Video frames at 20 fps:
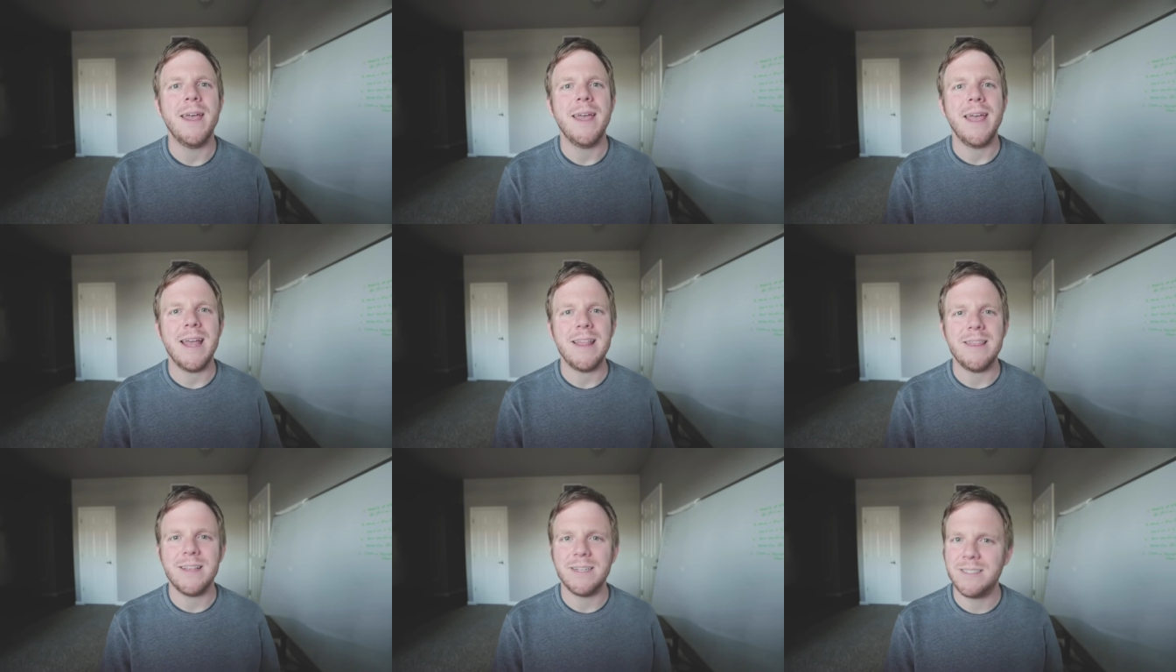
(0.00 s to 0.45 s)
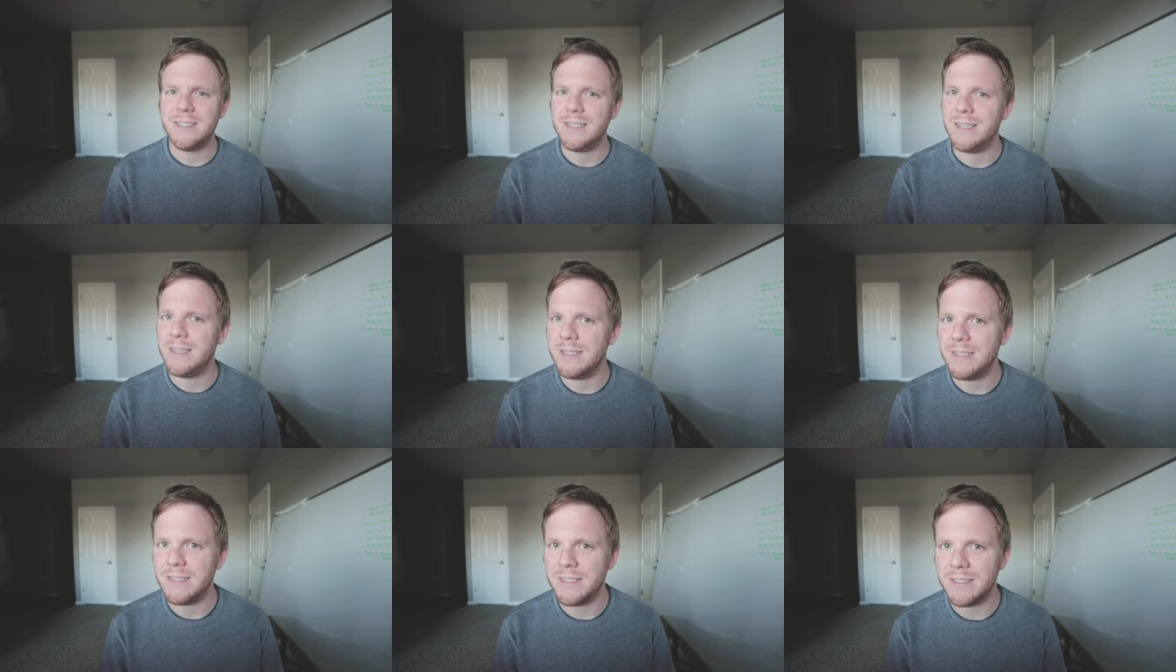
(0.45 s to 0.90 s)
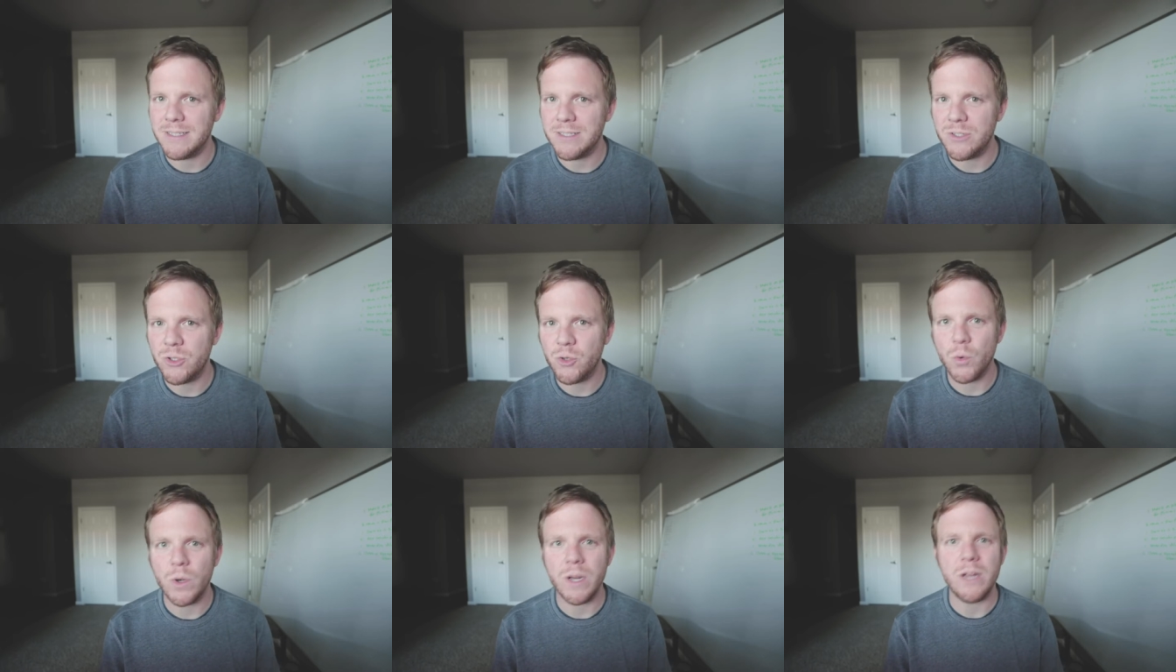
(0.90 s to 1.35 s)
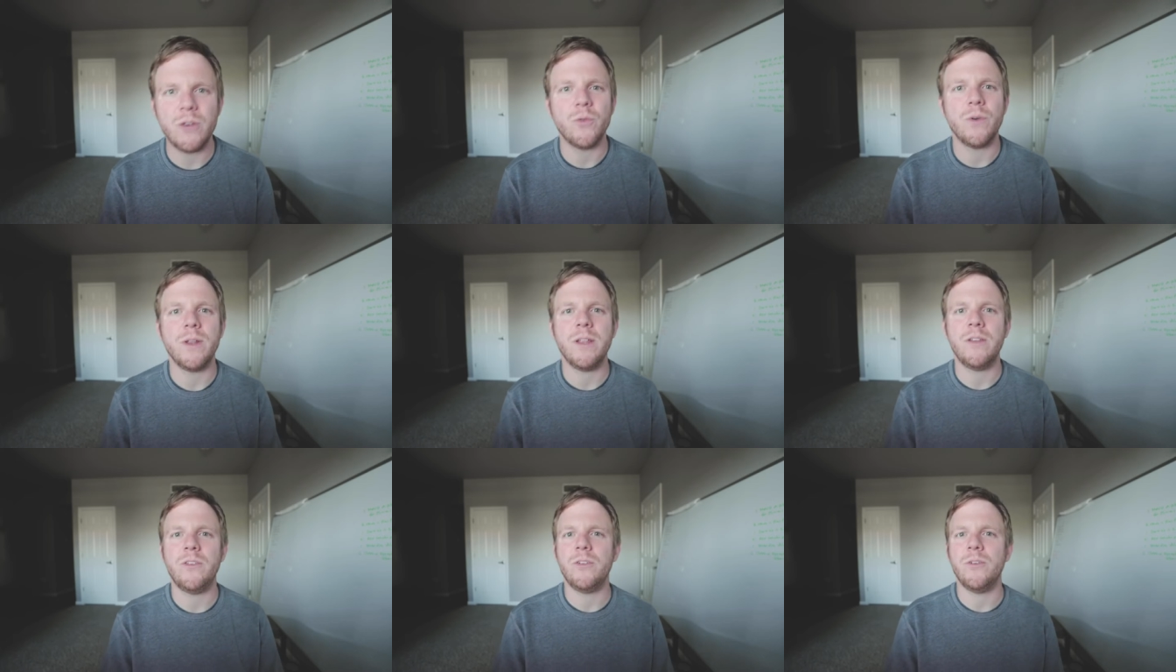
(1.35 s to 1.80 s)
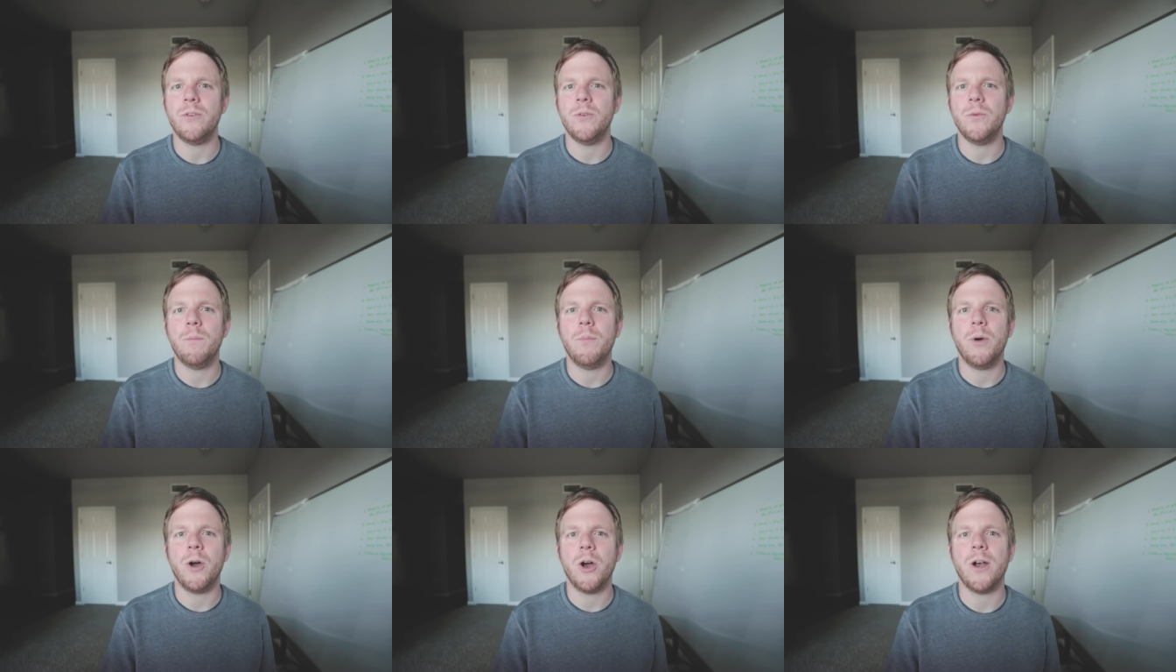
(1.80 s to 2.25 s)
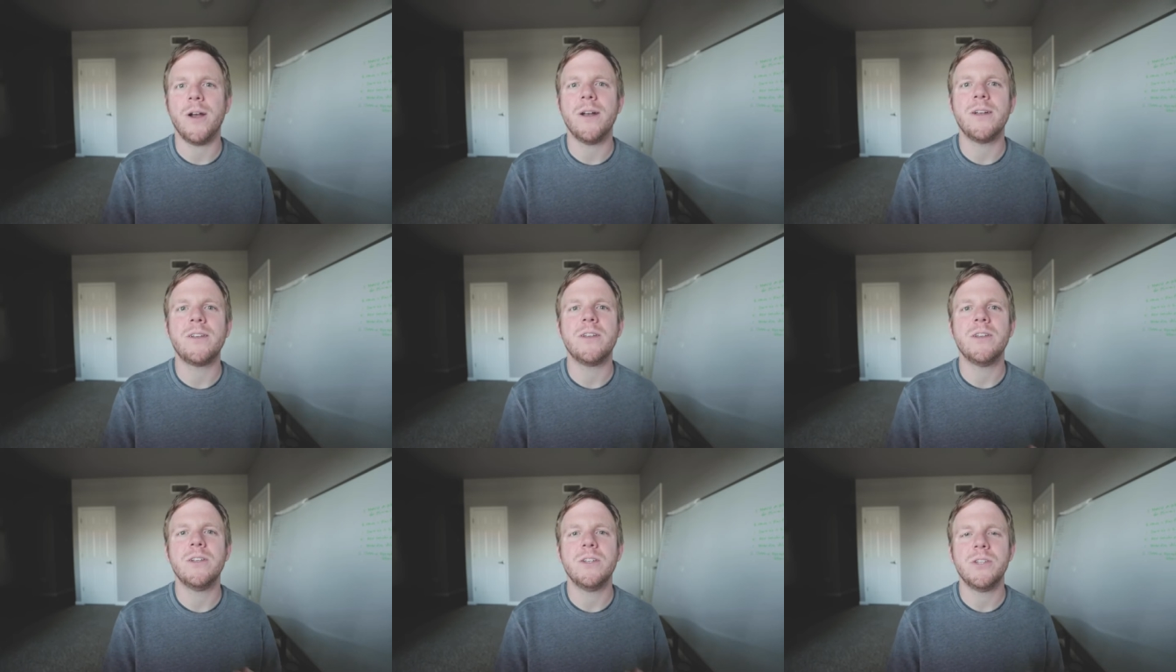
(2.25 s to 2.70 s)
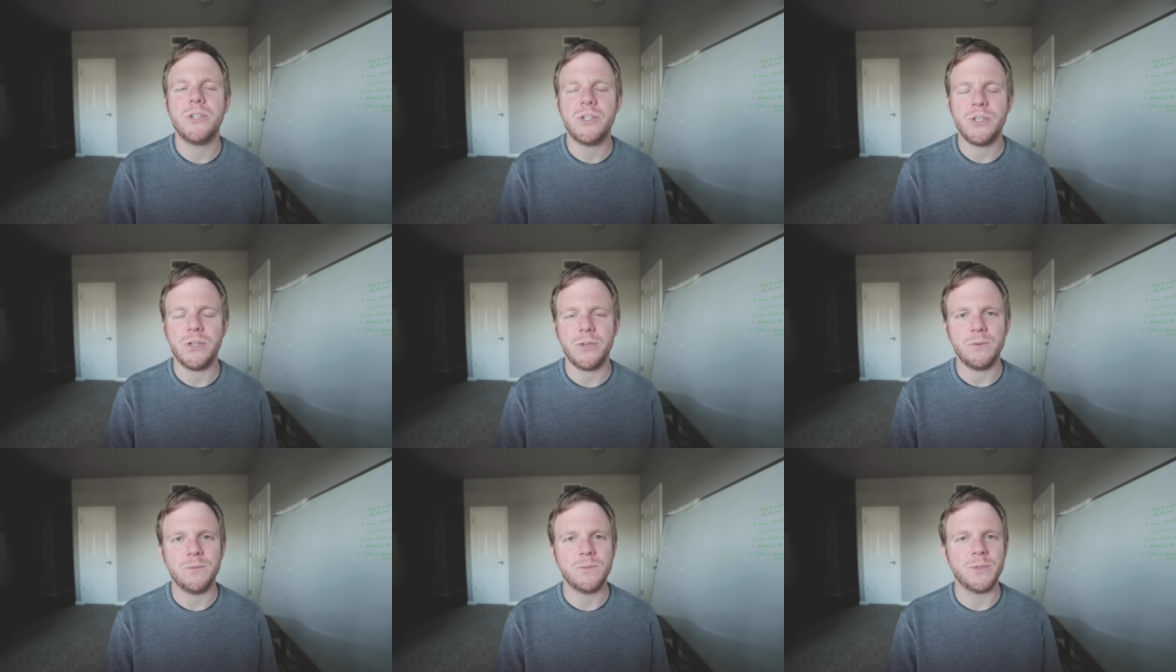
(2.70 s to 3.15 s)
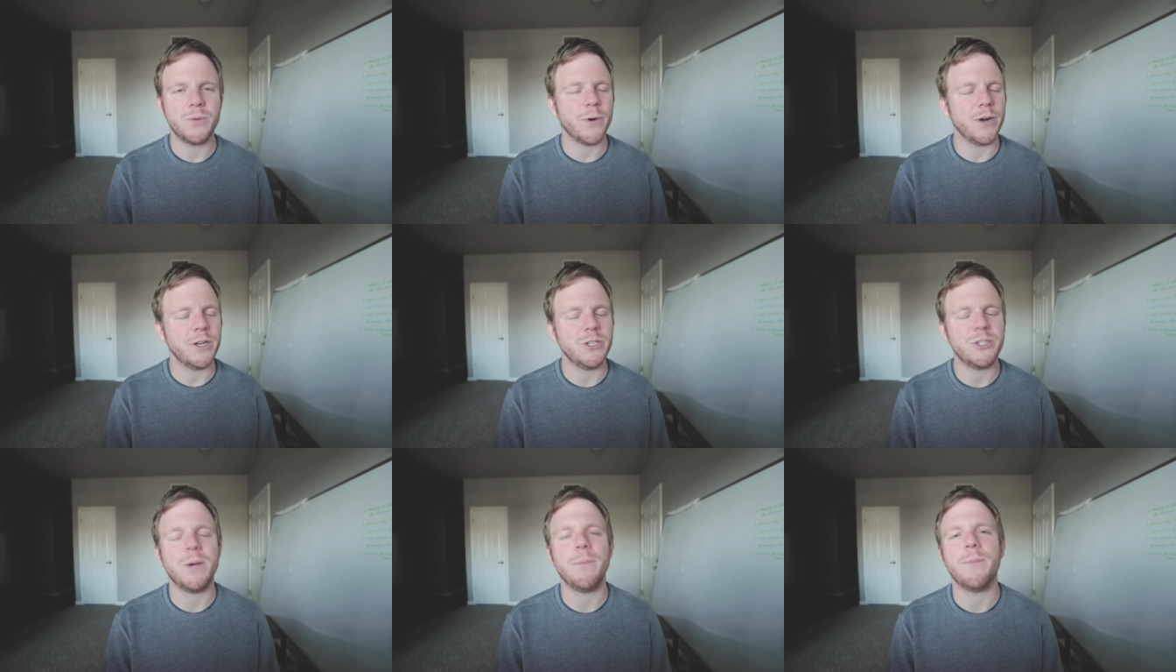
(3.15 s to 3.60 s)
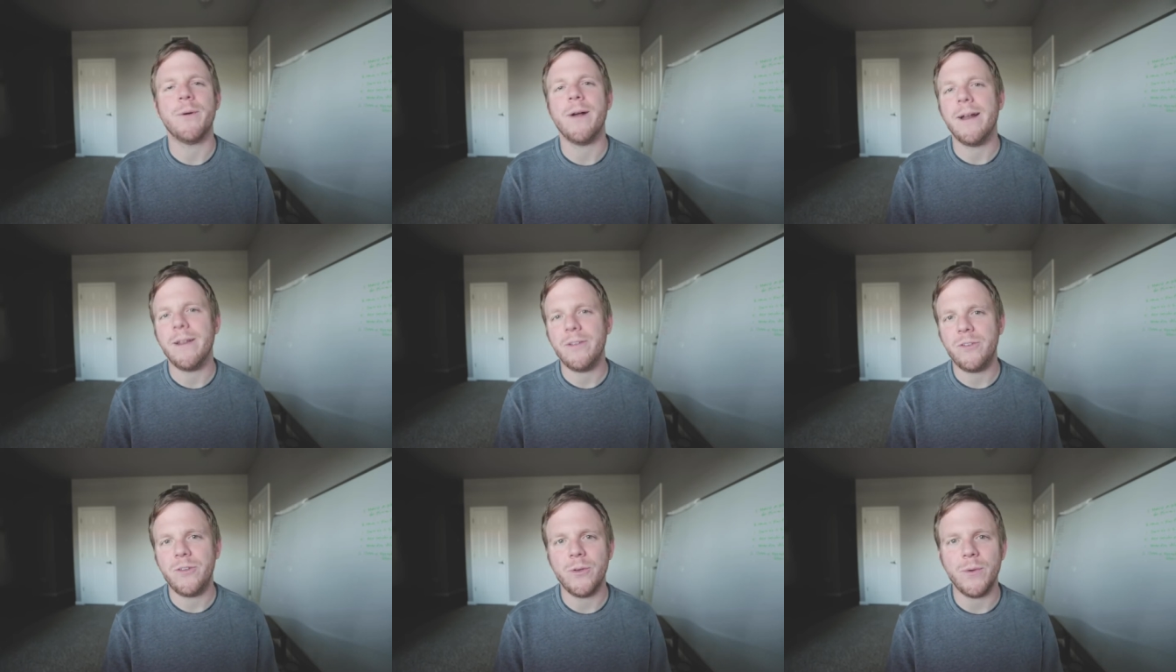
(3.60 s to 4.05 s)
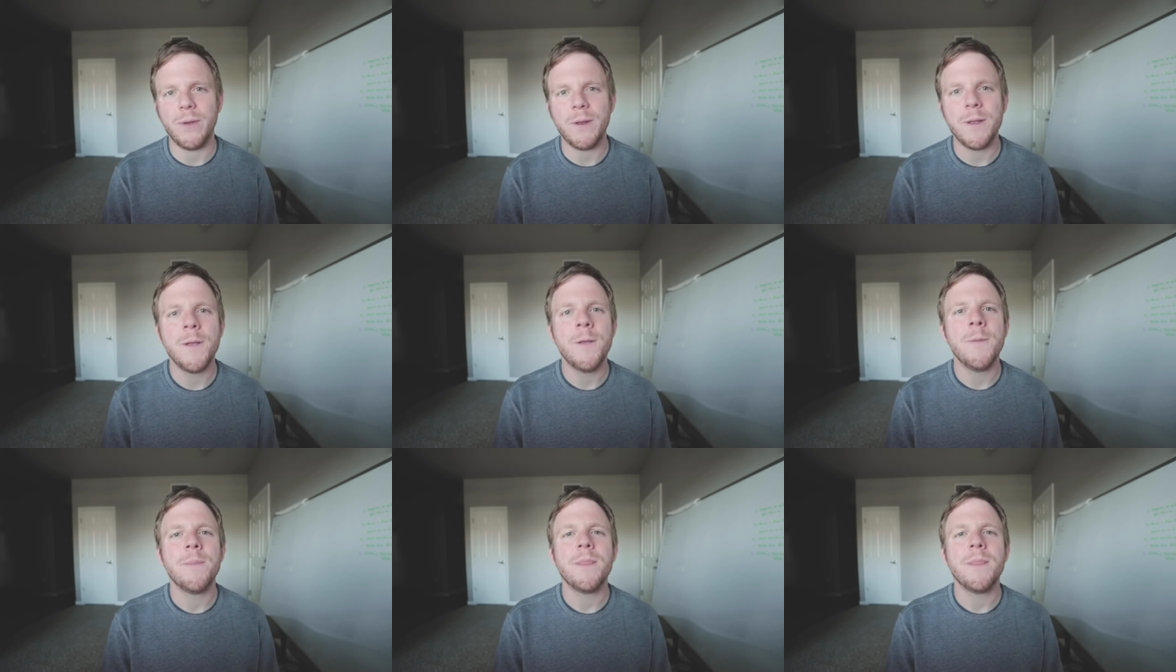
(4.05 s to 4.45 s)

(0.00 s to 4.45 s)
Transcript: And this is 2022 part two. So we're gonna jump right into it.